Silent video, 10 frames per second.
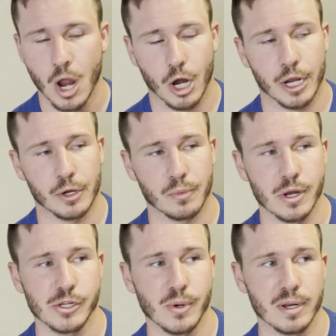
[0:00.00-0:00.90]
are gonna
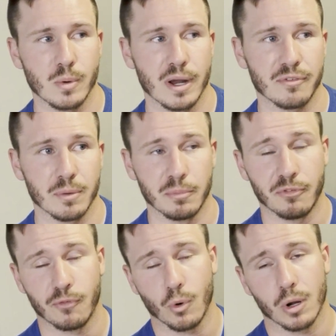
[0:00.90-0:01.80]
run you anywhere from
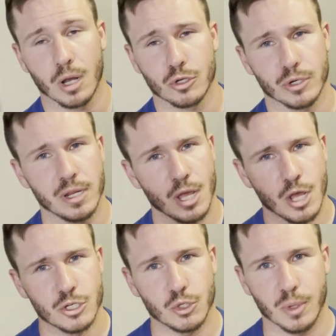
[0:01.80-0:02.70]
$400
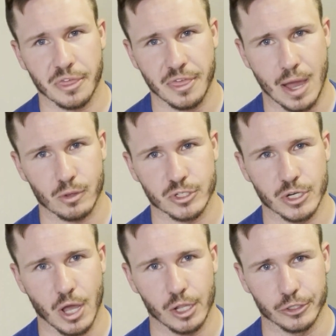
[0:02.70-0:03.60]
to
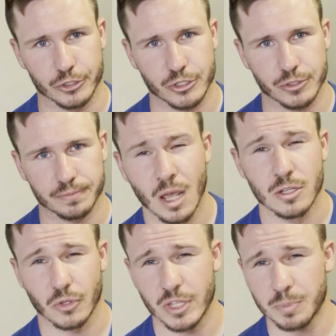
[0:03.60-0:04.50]
$1,000.
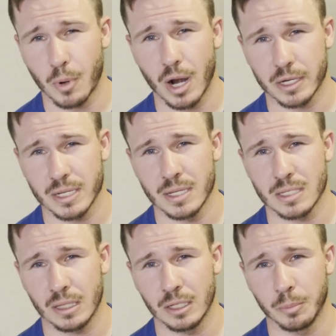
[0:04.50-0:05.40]
So this product
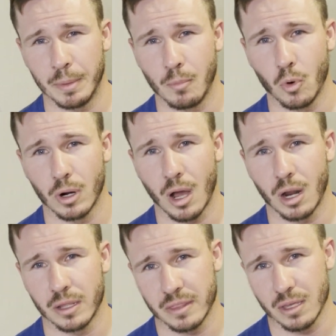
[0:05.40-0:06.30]
is a little bit more
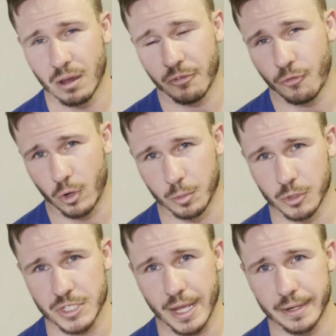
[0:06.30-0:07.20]
on the affordable
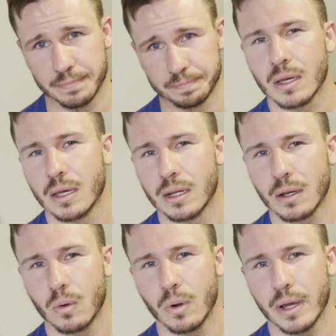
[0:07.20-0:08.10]
side. Getting
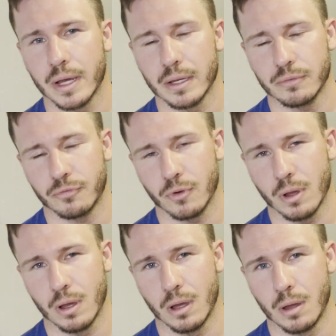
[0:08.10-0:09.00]
away
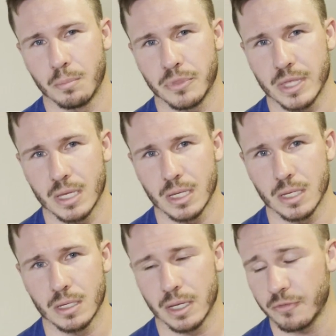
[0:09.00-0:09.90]
from
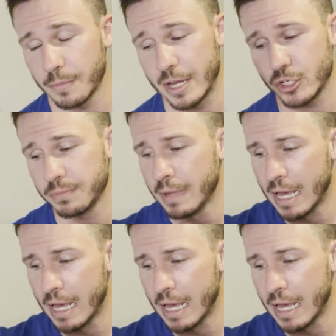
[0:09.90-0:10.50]
the information